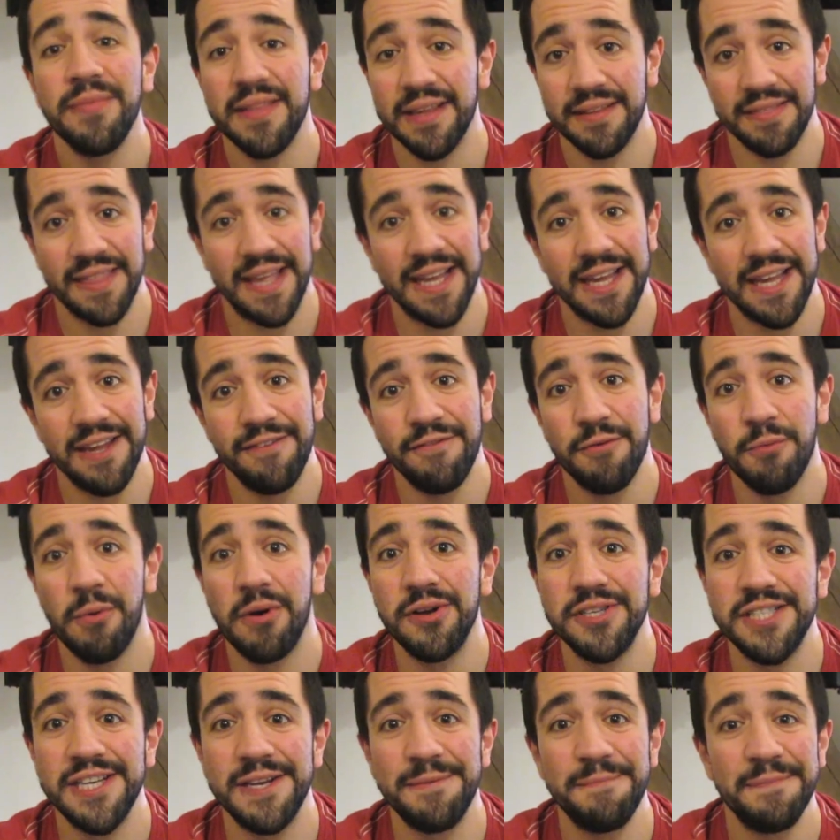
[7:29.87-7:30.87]
And thank you for
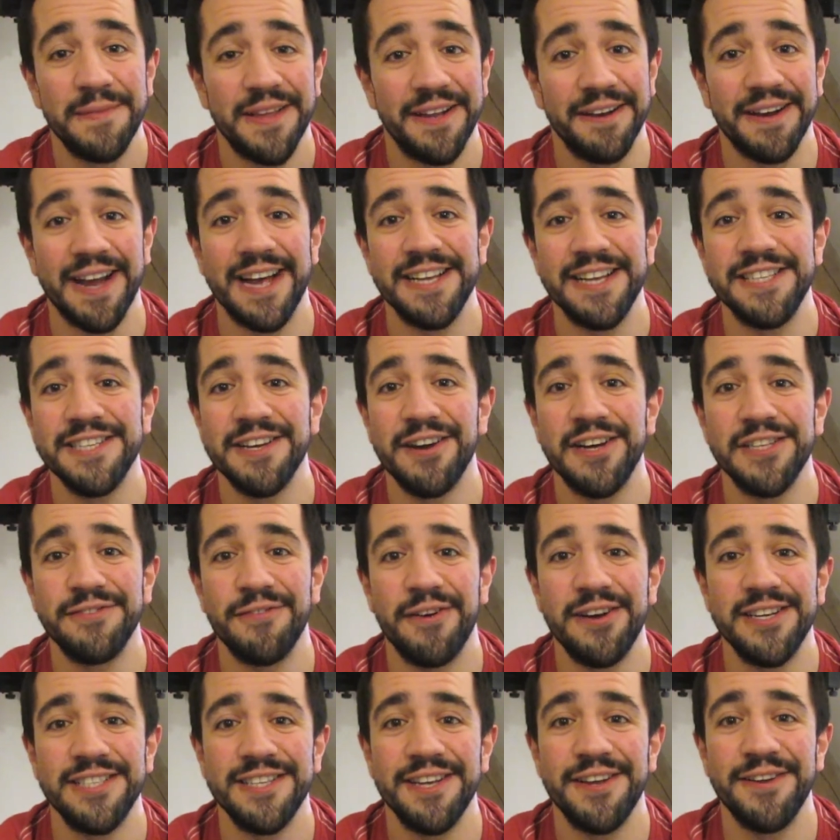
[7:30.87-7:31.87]
watching. I'll catch you guys
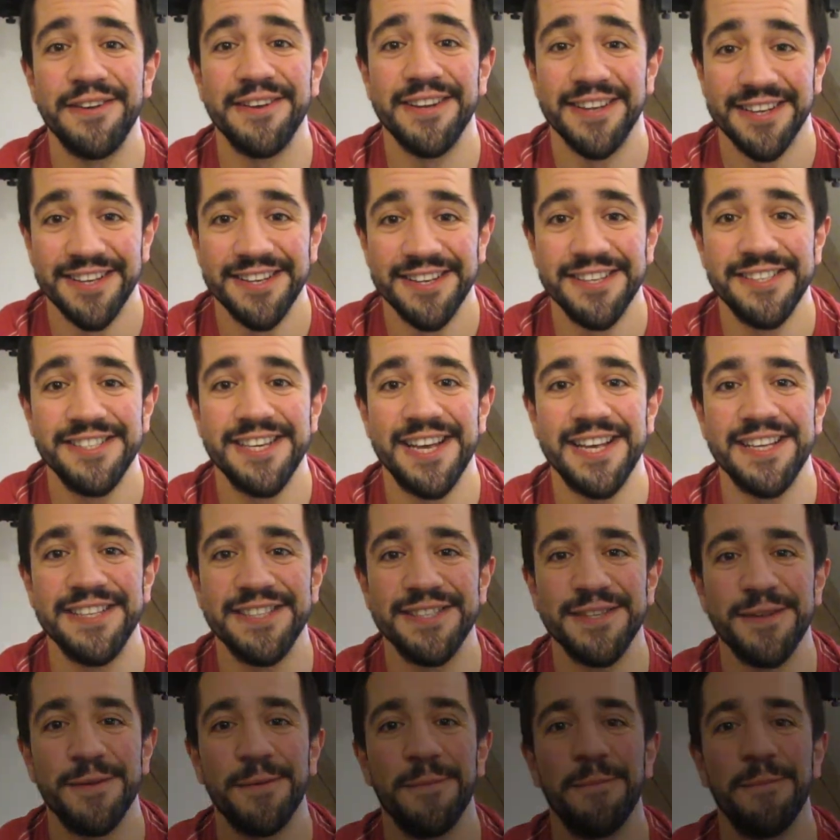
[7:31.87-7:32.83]
very soon. Cheers.